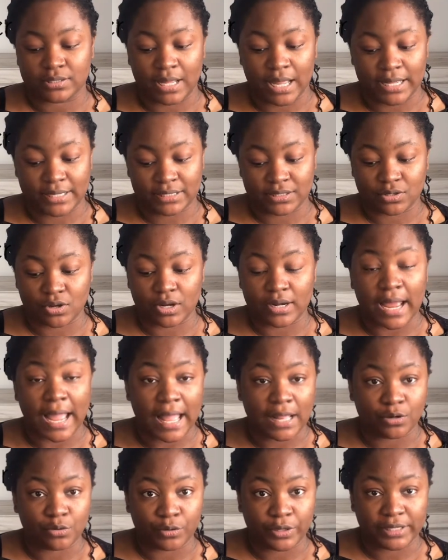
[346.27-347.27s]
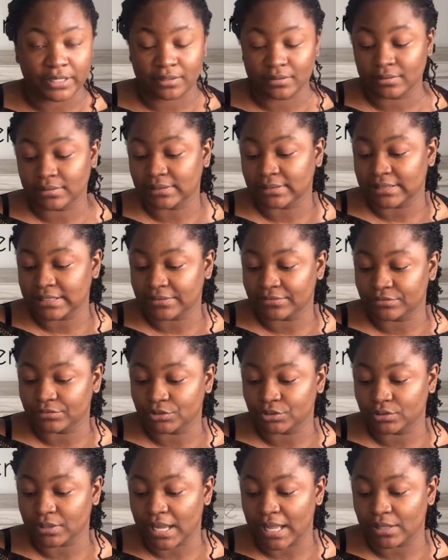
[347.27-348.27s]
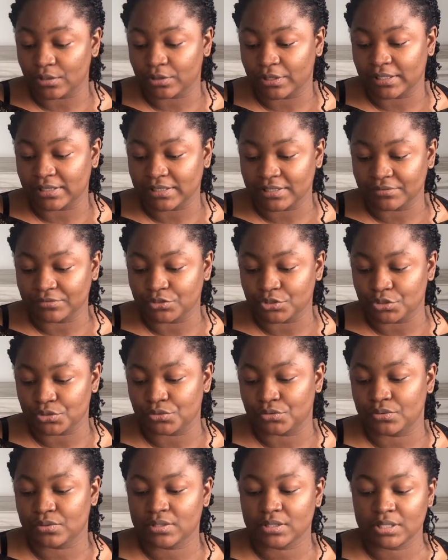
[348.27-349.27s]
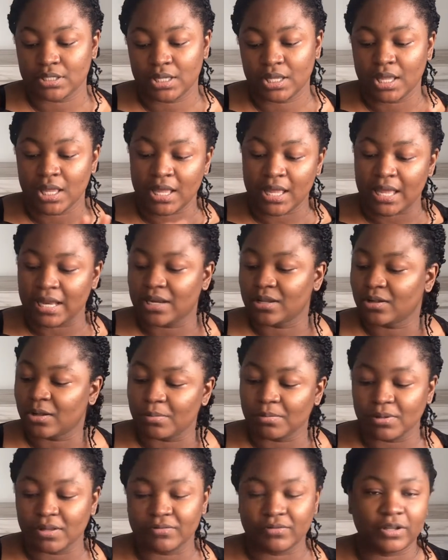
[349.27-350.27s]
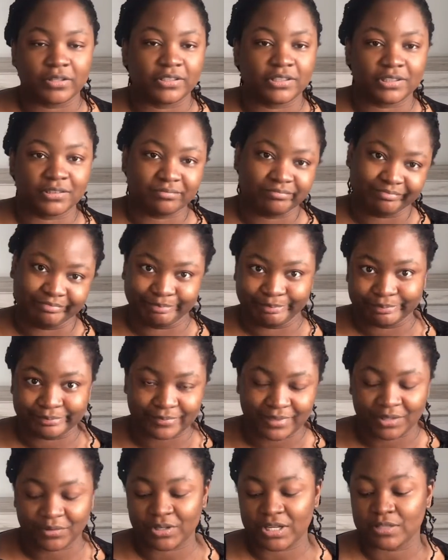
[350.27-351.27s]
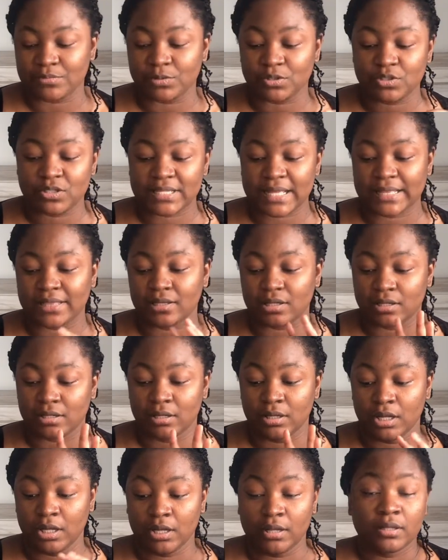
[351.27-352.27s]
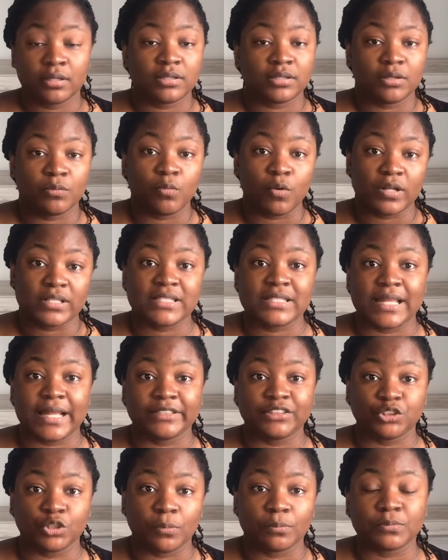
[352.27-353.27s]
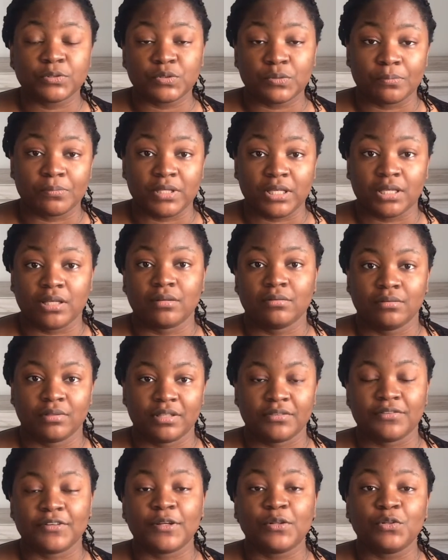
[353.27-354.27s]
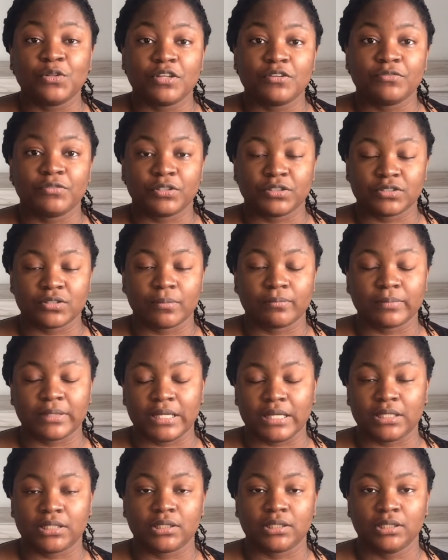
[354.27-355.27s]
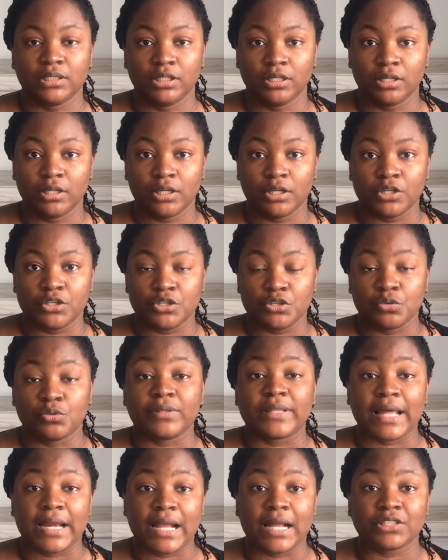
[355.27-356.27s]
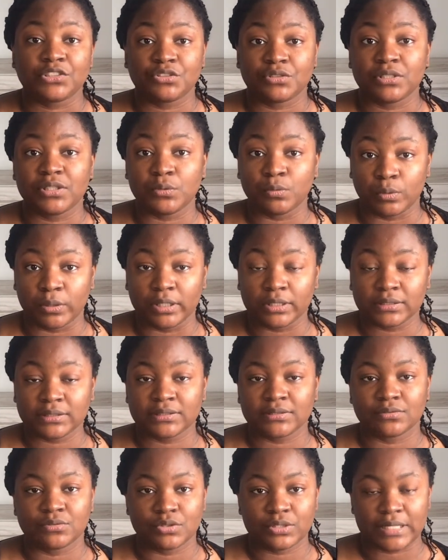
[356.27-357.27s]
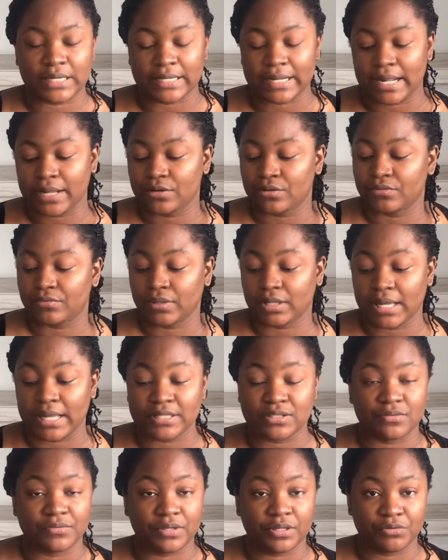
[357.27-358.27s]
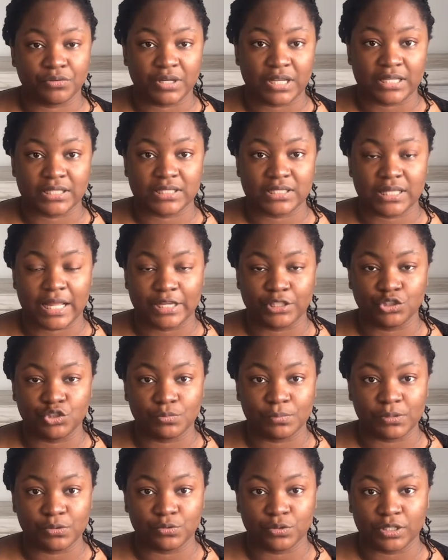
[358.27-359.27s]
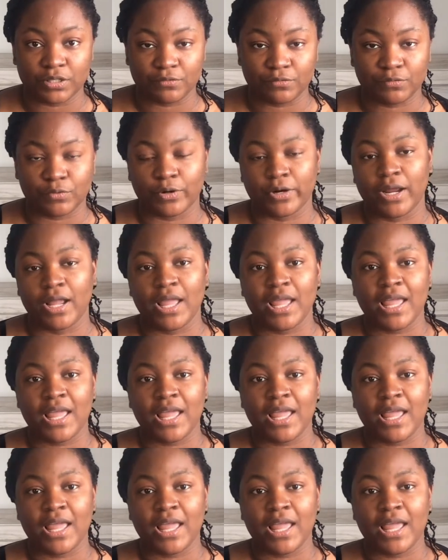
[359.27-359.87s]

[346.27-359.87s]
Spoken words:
It's got aloe leaf juice, and a couple of other ingredients, but those are the ones that jump to me. If you're looking for something, that actually works, those are kinds of ingredients that you should be looking for.